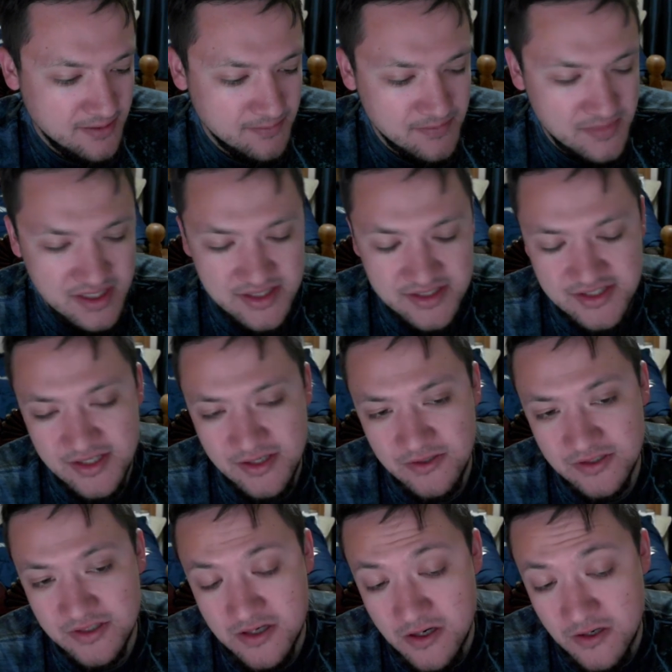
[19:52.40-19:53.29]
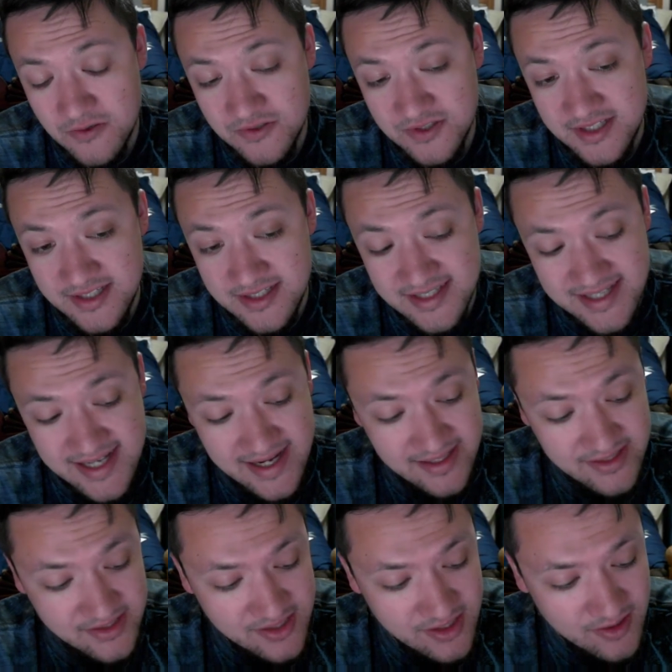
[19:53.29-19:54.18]
Minnesota goes to
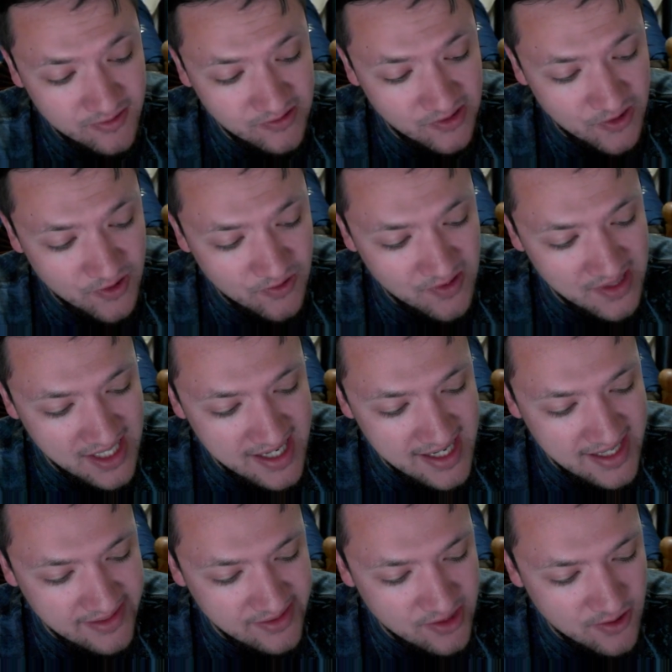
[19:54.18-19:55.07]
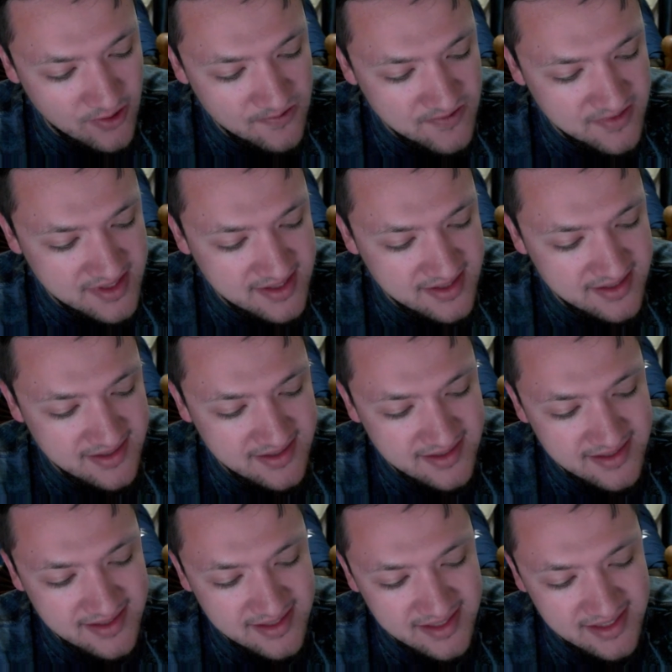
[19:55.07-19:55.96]
San Antonio and hosts,
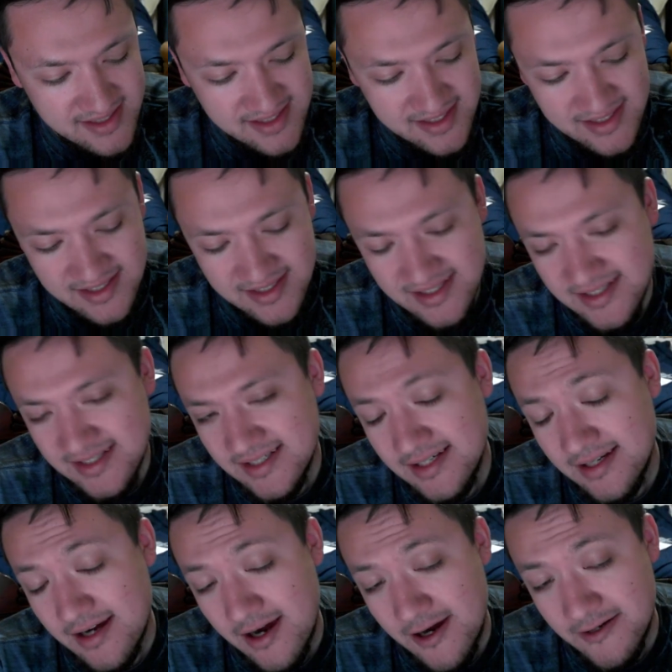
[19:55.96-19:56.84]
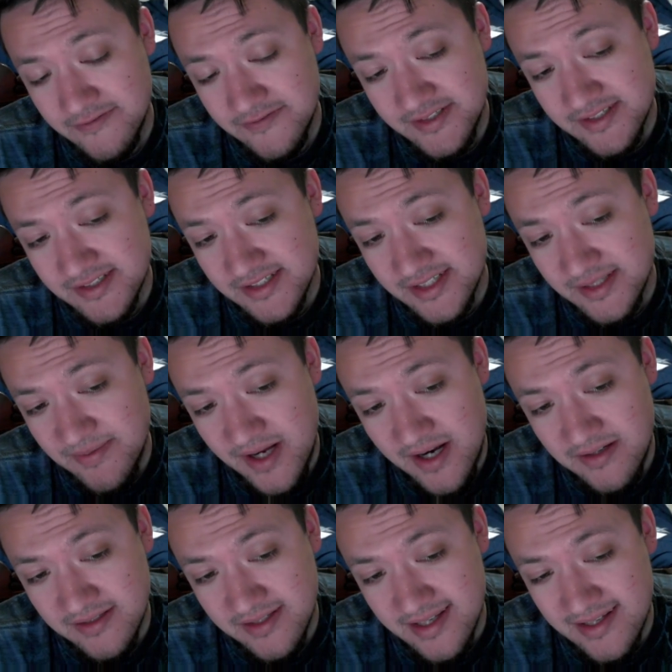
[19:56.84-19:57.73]
obviously, the
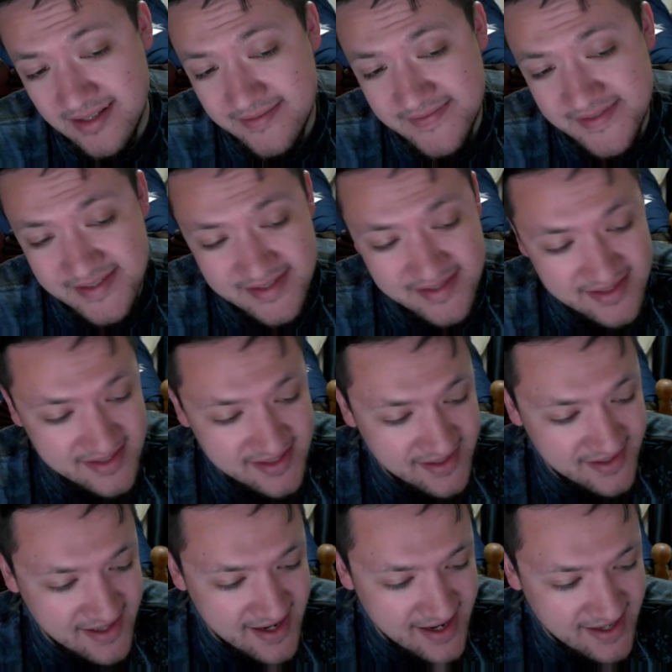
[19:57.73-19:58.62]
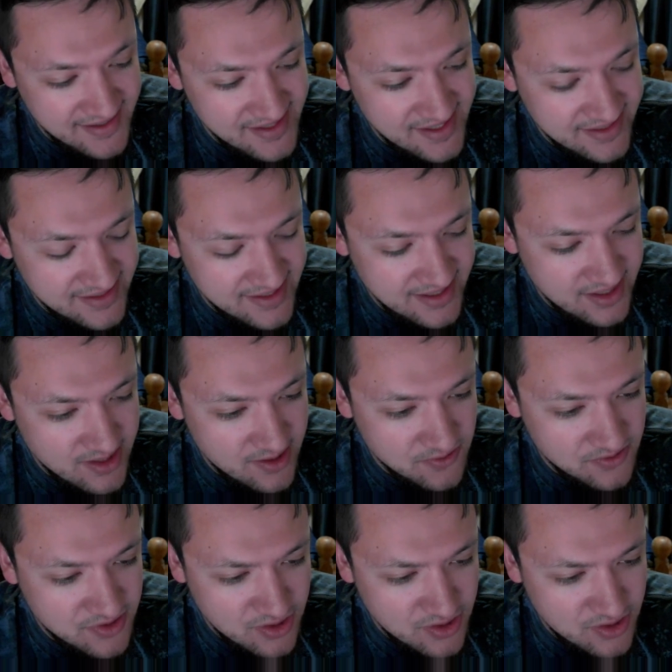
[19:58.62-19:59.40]
Pelicans I think they go